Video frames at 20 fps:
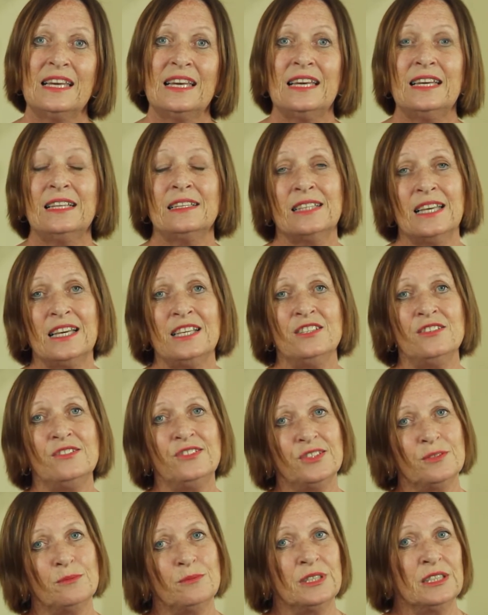It led to
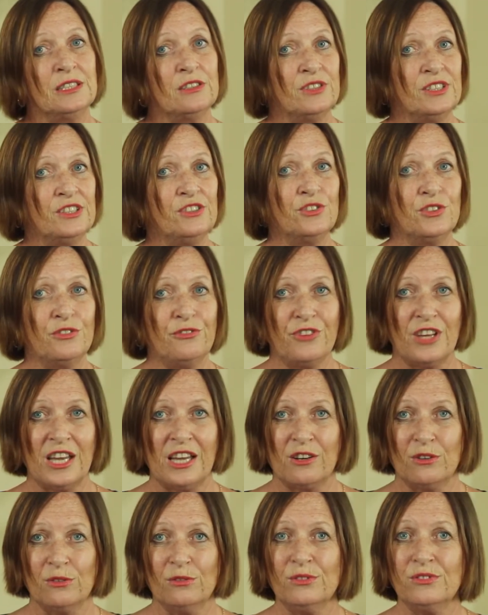some increased
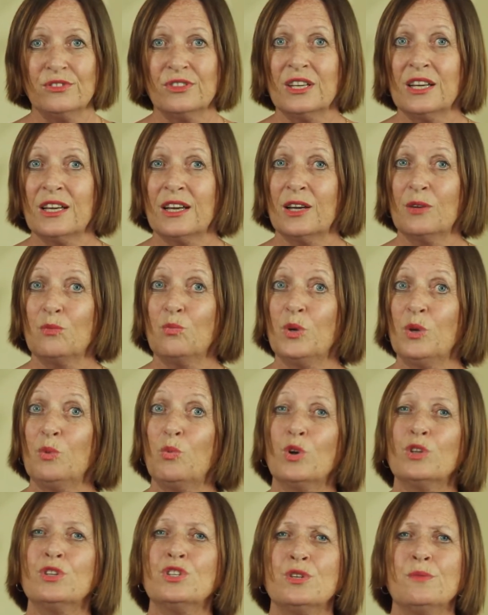referrals, and we
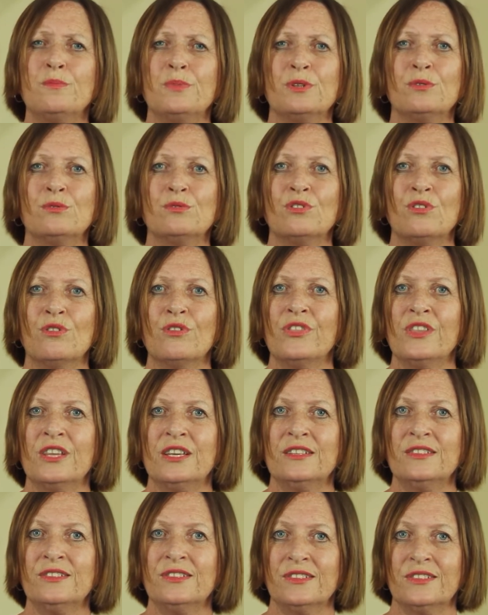want to build on
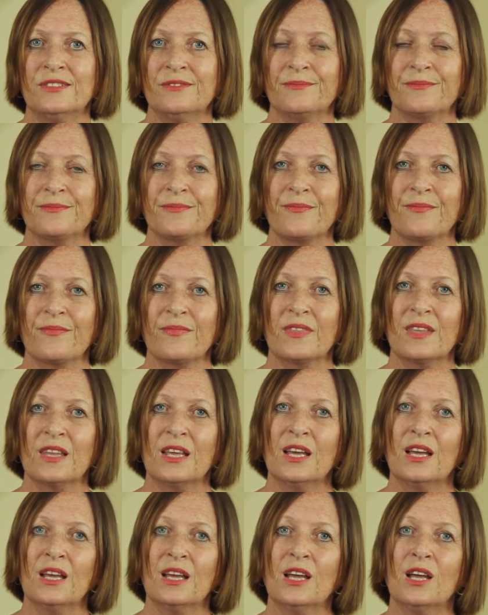this.
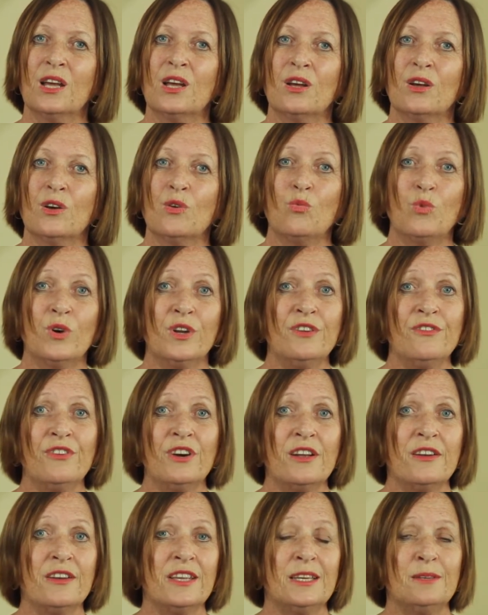One of
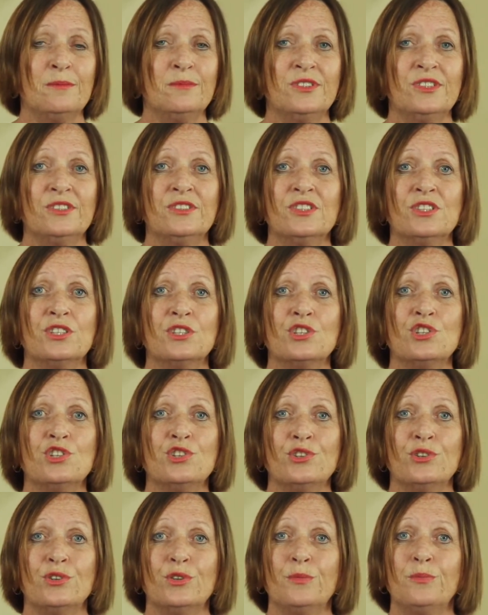our aims is to
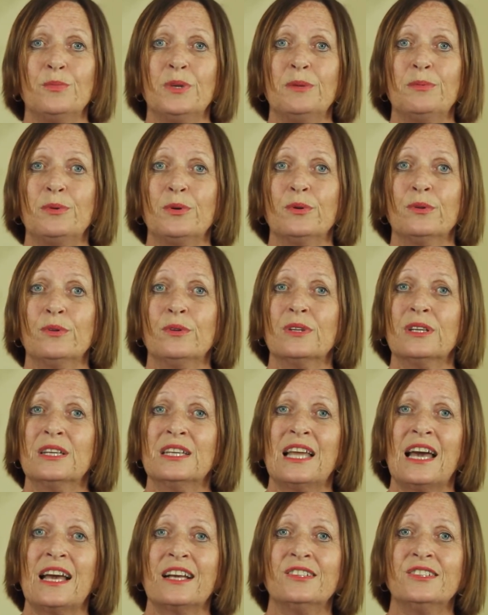ensure people
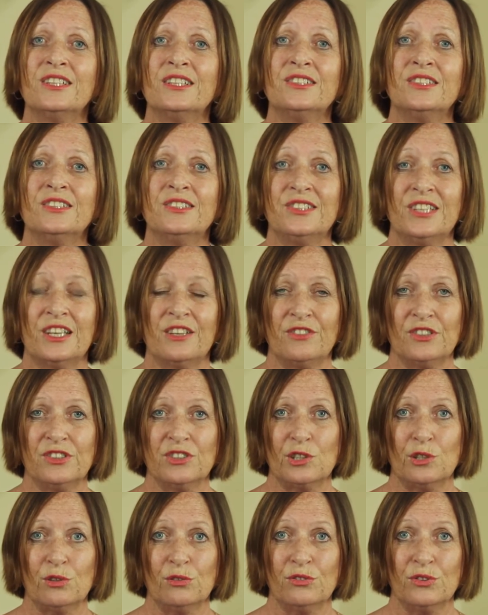can access a service
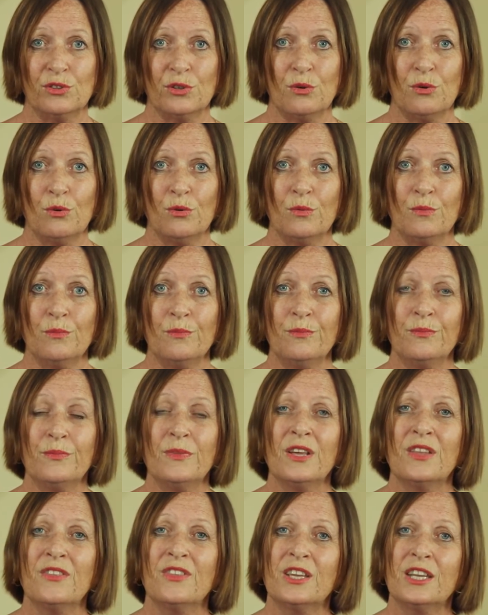close to home
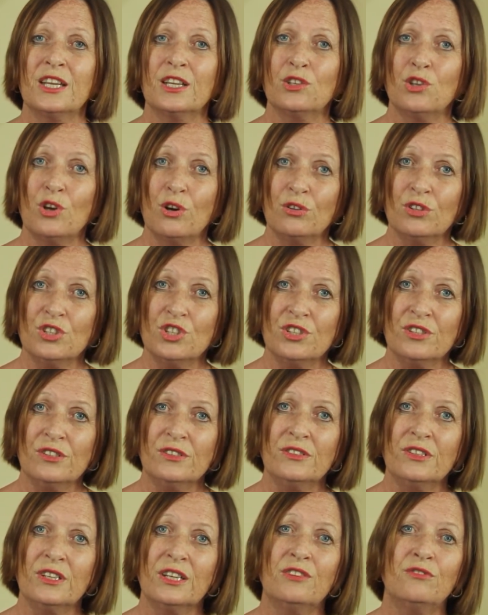that
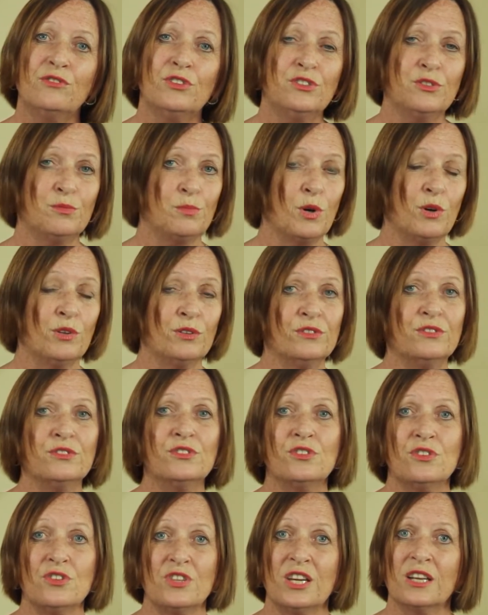acknowledges and
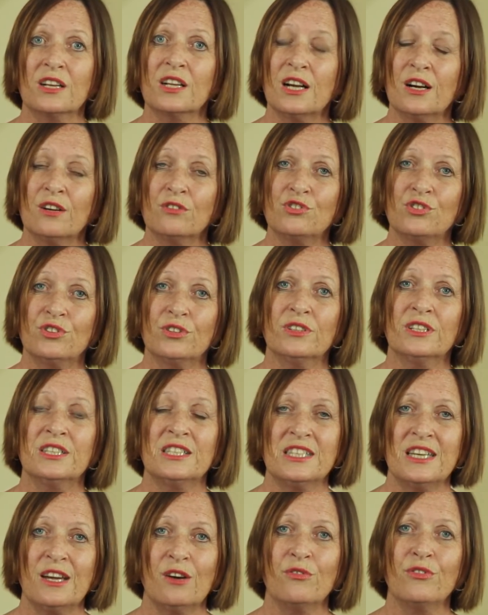responds to their cultural
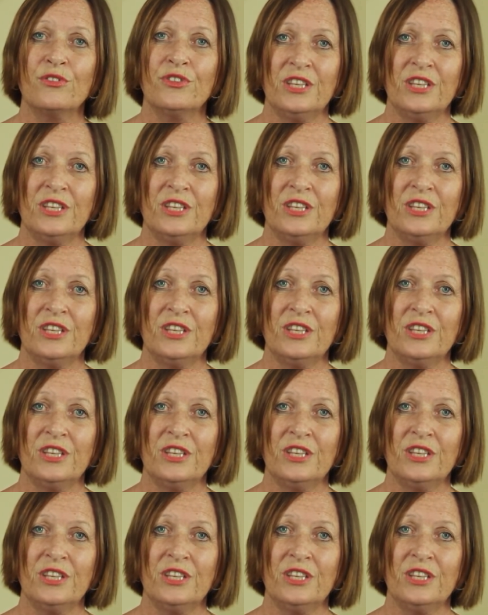and health